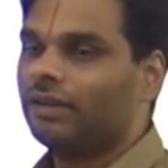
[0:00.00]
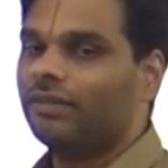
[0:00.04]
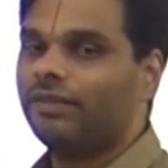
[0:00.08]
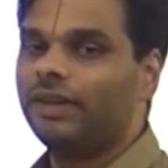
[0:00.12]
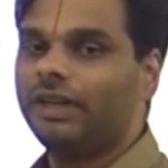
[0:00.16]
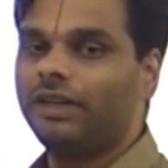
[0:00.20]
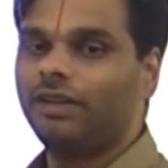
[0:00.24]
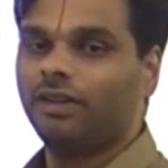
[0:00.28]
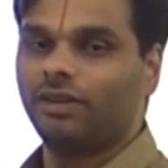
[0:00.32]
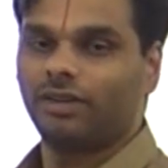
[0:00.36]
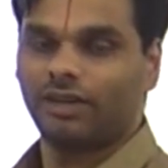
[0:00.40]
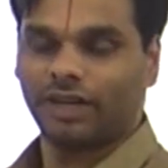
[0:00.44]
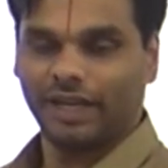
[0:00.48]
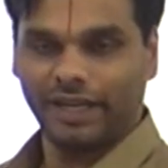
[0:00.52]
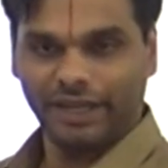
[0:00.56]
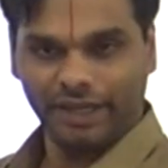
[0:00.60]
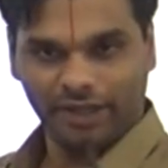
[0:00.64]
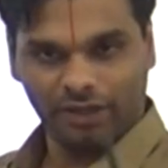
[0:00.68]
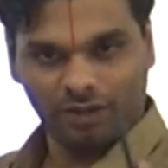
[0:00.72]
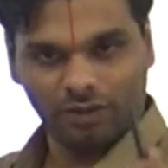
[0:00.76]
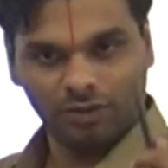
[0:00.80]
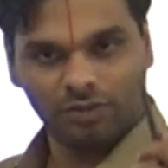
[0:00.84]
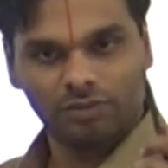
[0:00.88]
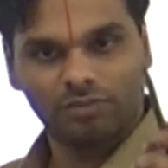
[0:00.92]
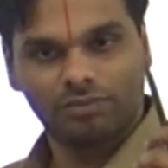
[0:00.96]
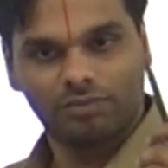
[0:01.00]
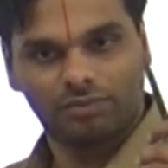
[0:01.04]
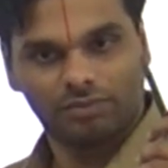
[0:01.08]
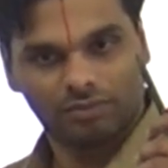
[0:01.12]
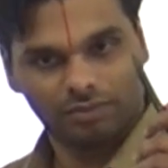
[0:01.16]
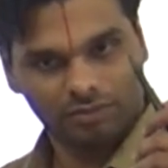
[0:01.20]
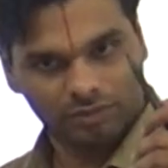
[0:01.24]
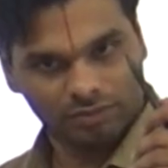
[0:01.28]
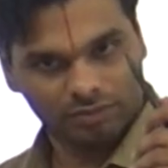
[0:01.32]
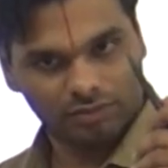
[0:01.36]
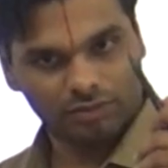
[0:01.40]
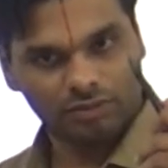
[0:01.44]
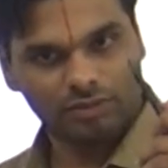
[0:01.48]
When you are trying to
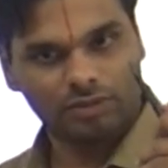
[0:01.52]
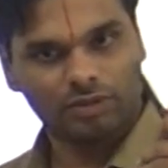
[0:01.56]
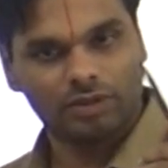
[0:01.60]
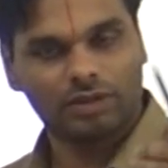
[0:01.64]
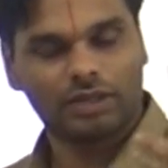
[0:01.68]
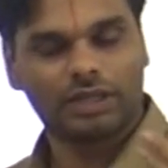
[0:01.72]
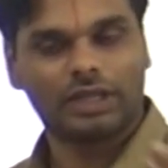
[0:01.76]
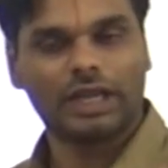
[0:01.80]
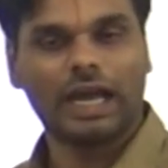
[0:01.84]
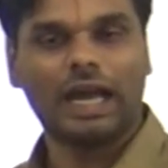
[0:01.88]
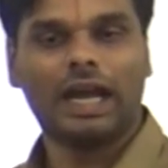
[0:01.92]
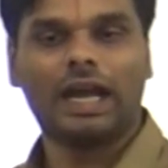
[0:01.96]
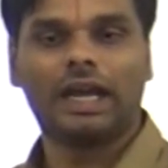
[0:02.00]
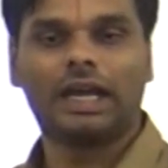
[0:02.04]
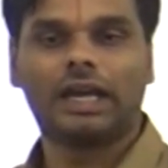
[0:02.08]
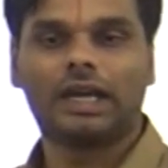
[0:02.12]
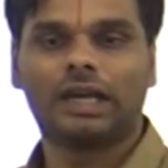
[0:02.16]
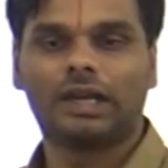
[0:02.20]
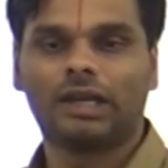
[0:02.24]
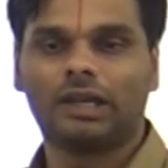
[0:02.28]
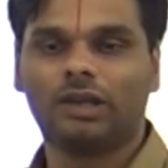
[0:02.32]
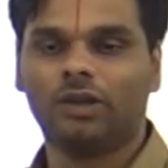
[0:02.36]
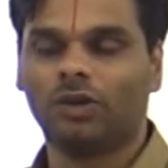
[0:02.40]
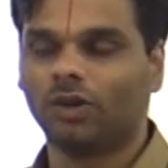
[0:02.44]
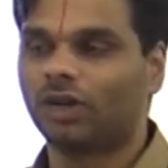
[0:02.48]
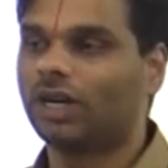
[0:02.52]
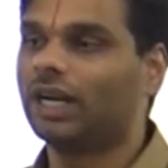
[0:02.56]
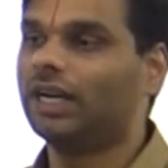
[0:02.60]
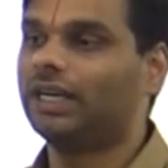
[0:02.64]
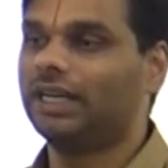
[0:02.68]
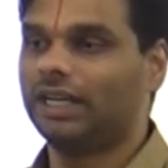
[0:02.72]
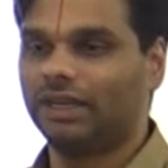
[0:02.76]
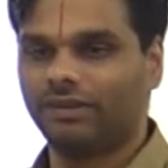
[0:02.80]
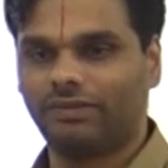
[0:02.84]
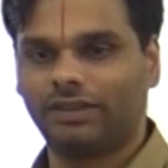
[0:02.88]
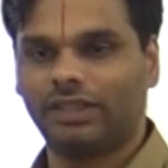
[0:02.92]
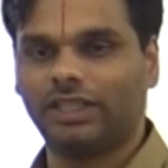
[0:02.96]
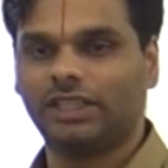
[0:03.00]
look
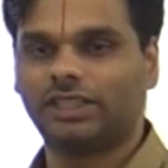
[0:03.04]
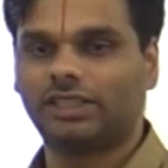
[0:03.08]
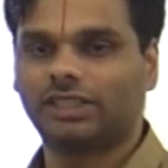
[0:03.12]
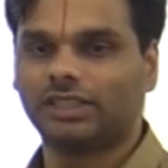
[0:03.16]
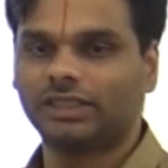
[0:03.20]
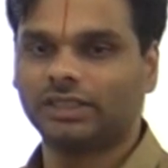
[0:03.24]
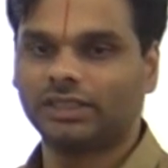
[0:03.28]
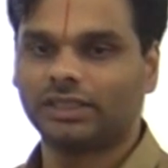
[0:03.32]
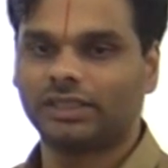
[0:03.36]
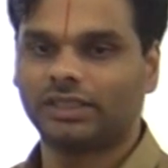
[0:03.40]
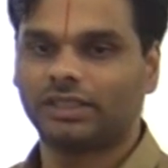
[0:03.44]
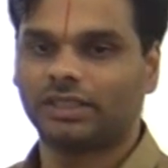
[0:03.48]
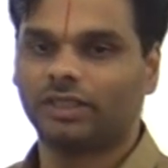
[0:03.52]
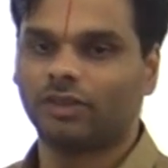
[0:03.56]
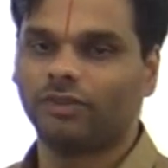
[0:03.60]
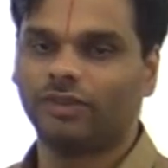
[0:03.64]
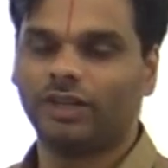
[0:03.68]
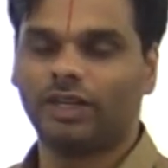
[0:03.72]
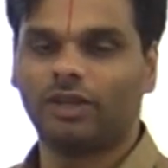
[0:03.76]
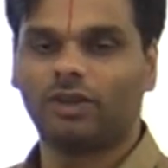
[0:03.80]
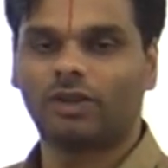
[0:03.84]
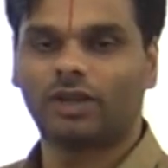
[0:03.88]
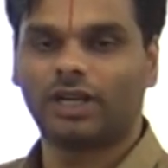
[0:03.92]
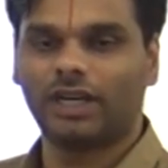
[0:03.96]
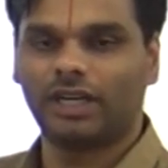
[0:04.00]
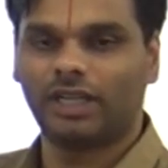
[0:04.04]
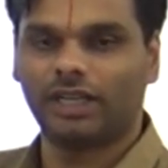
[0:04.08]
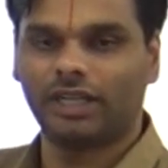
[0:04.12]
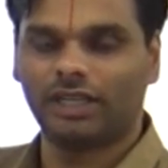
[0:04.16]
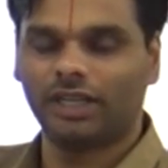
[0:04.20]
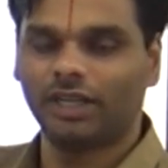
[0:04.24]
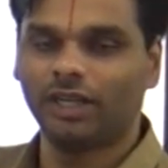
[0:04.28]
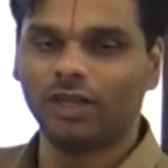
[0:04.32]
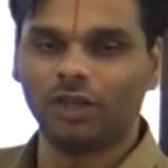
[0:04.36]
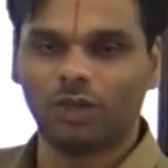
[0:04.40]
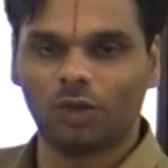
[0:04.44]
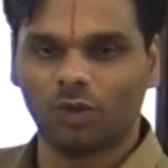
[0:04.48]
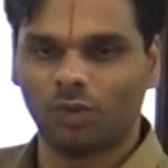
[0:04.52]
at definitions, we will look at
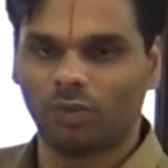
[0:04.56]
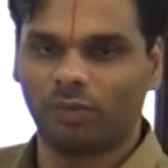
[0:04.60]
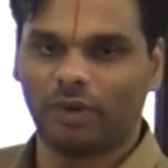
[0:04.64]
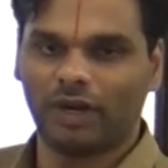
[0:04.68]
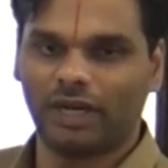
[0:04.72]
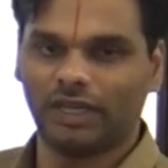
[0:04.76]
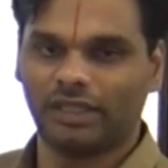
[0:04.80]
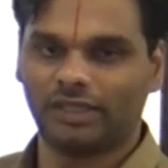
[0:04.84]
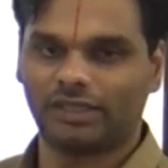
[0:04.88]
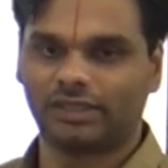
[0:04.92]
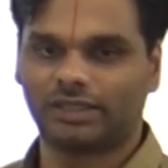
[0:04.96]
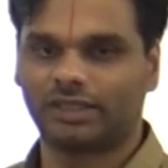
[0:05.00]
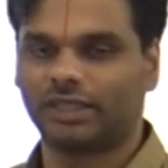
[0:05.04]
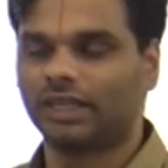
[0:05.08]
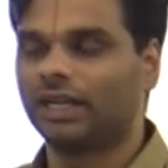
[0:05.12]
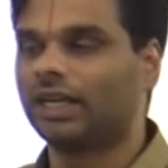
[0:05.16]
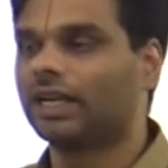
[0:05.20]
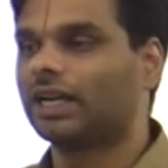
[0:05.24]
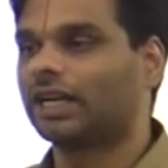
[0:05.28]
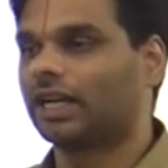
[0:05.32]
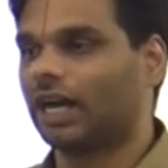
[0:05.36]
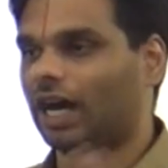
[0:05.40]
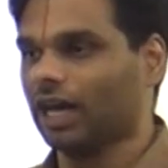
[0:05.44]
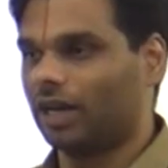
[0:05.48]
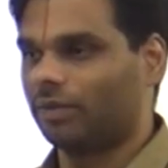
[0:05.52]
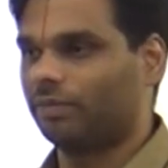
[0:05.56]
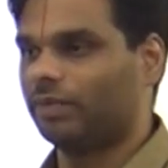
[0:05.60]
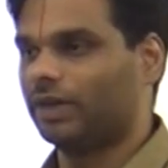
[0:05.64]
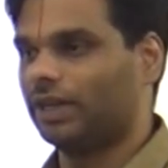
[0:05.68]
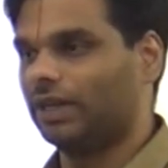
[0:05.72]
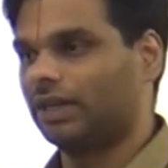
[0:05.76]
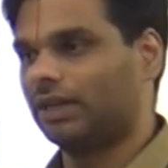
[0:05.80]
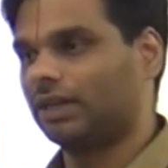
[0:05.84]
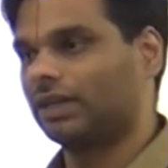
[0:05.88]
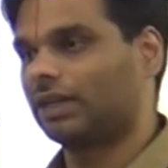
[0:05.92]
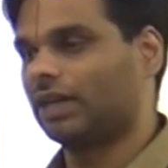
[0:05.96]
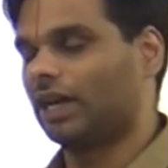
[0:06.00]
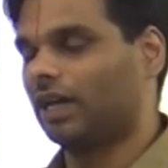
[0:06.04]
it in two parts.
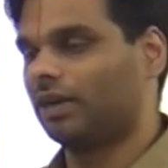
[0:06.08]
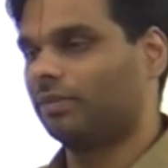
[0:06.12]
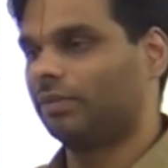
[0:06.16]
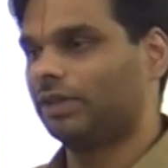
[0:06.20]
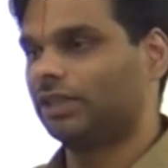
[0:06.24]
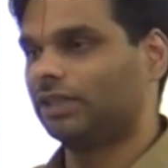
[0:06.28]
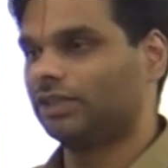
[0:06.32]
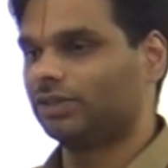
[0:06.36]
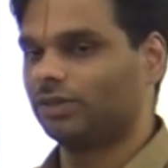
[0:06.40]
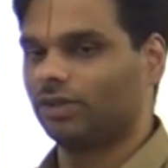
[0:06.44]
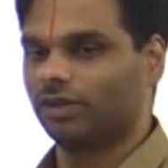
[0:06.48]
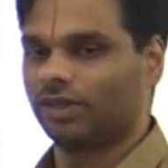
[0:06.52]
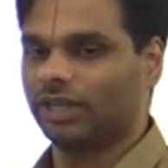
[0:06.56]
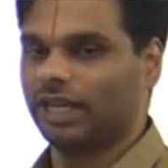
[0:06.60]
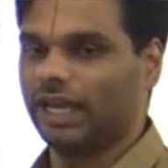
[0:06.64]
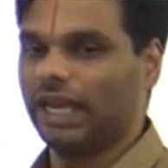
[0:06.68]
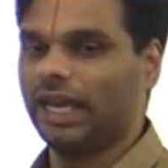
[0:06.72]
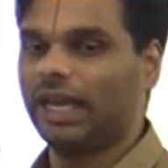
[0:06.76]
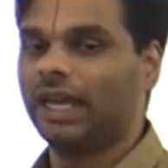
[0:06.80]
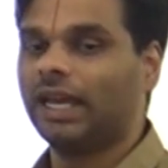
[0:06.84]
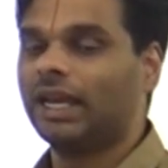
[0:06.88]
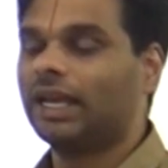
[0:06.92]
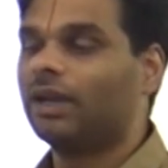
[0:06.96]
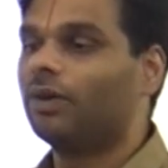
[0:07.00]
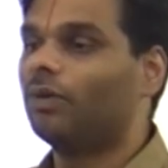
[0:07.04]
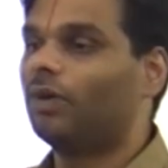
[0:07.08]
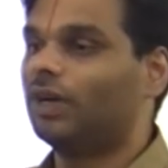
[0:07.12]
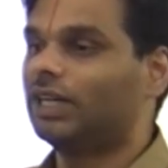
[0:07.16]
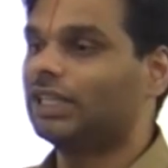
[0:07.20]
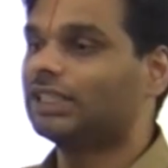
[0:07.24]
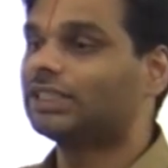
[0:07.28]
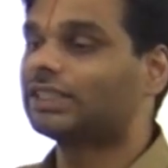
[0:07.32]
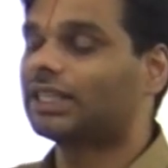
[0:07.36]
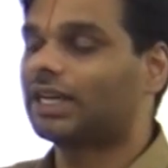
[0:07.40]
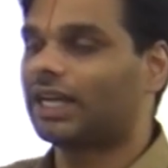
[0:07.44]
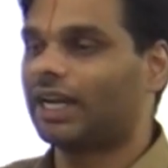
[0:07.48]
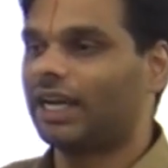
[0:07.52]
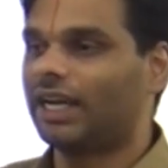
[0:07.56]
Carbon is okay. What
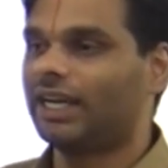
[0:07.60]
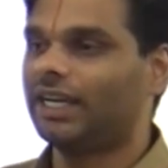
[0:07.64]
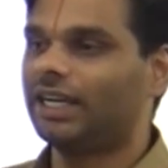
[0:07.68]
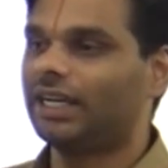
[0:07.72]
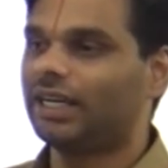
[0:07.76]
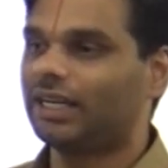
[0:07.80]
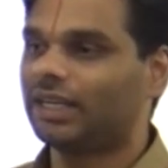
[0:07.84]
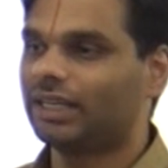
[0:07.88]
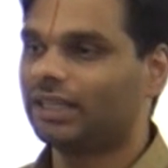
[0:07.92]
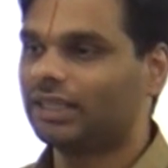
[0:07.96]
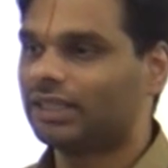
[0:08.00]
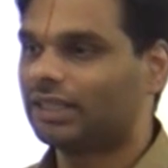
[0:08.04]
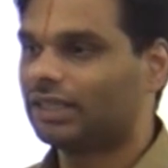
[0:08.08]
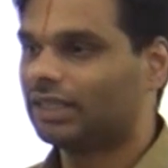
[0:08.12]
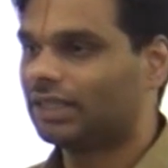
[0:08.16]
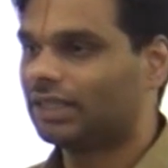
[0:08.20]
is credit?